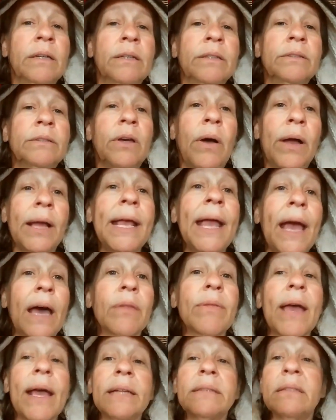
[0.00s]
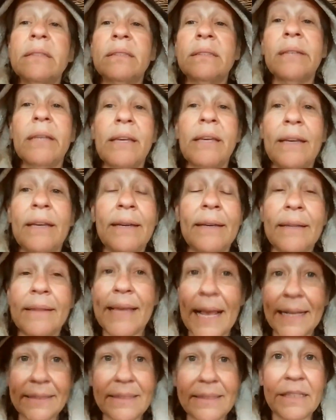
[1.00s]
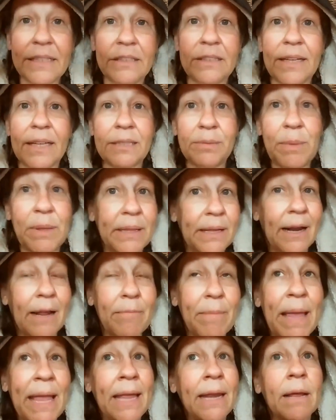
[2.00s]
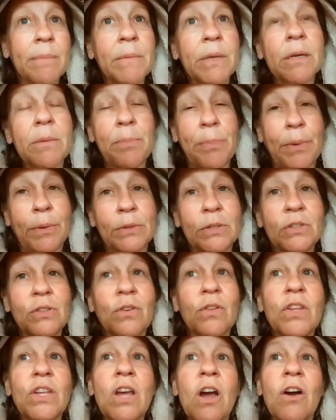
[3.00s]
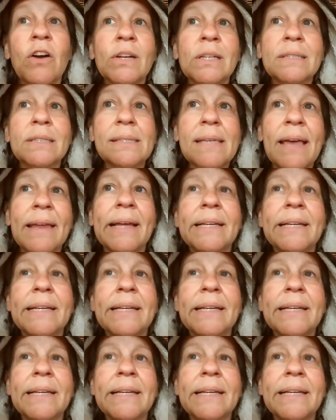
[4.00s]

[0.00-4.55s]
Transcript: So anyhow, that's the adjustment that I've made. I'm going to bolster the yard inside.